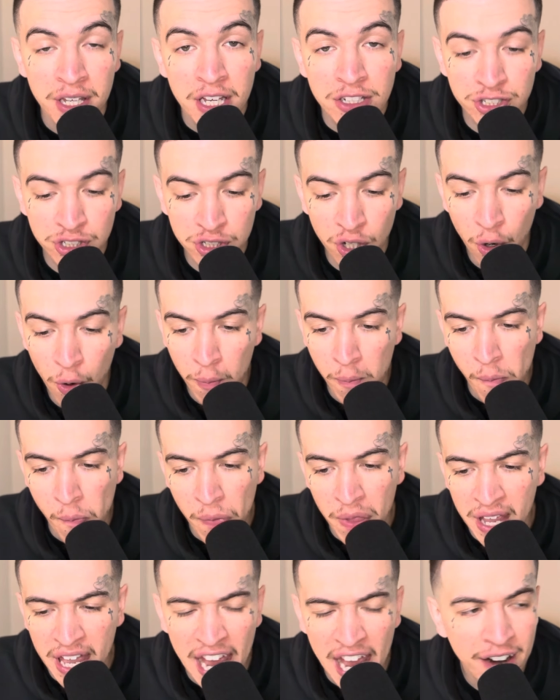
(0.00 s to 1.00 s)
So
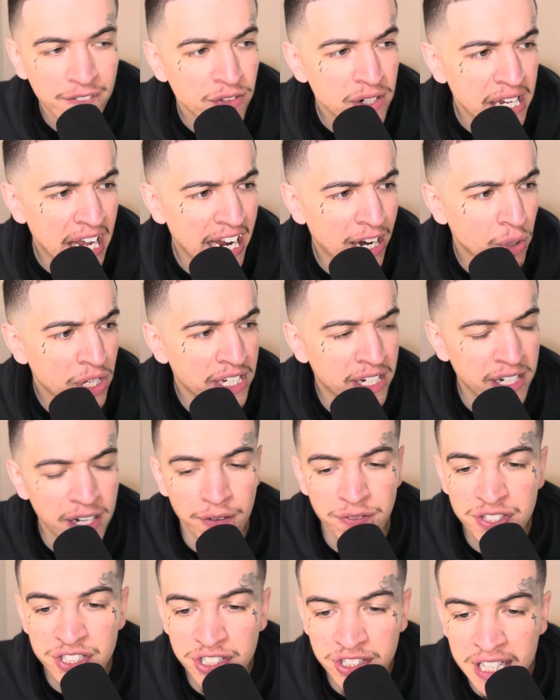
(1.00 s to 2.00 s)
every area of
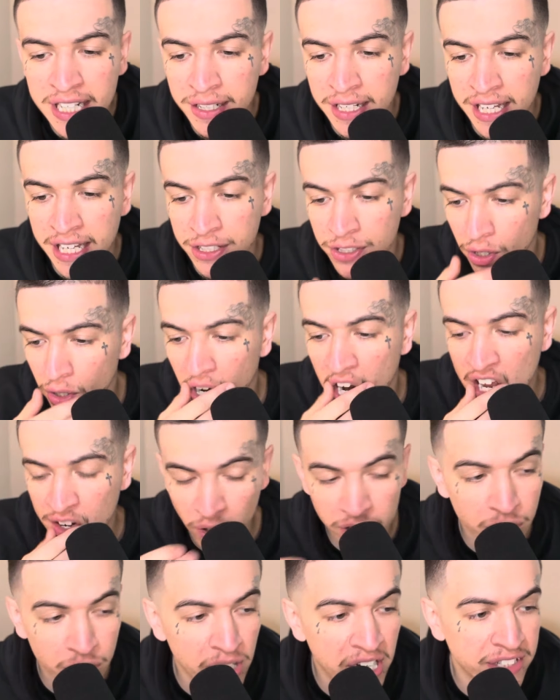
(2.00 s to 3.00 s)
sin in your life,
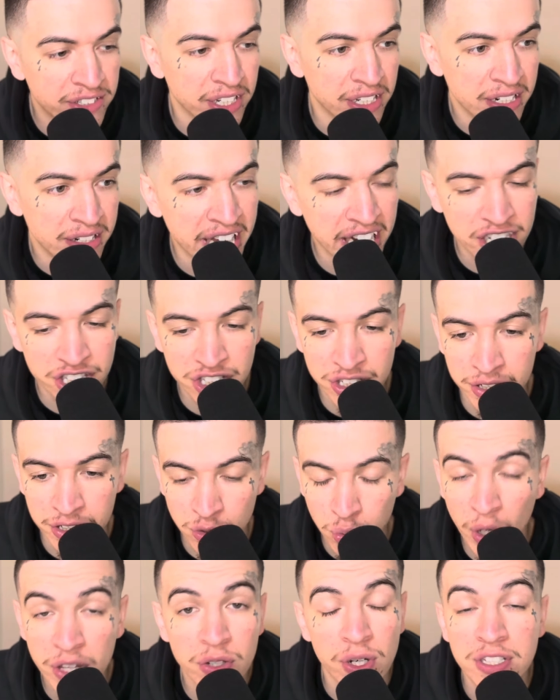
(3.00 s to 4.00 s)
whether it's addictions,
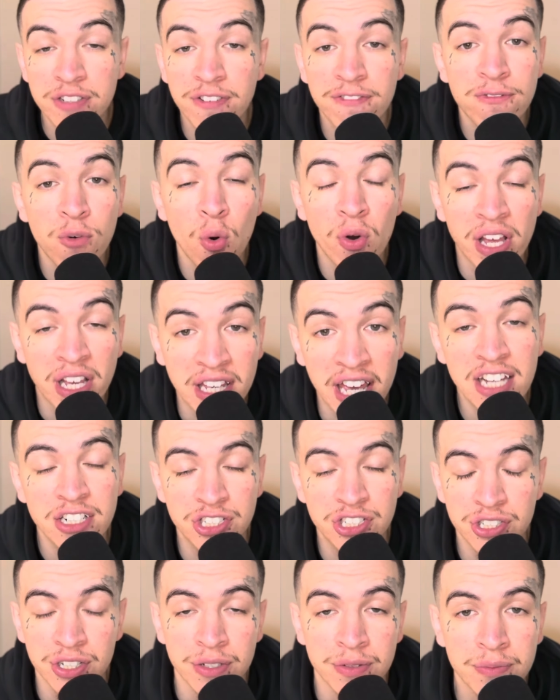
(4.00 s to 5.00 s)
whether it's
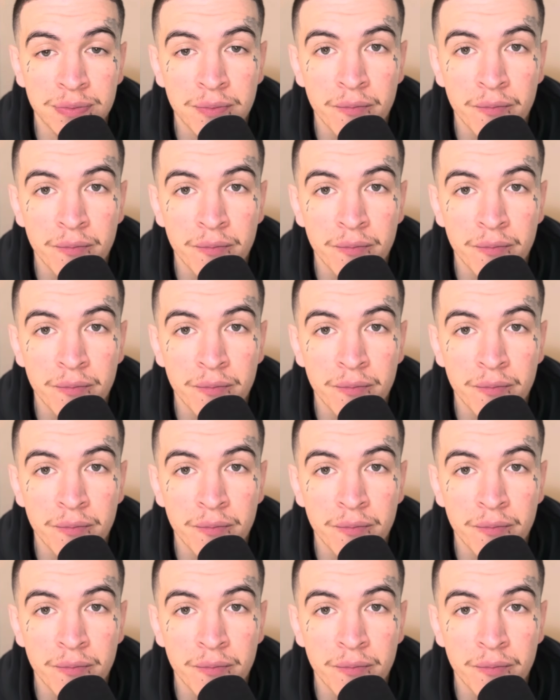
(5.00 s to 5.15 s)
fornication,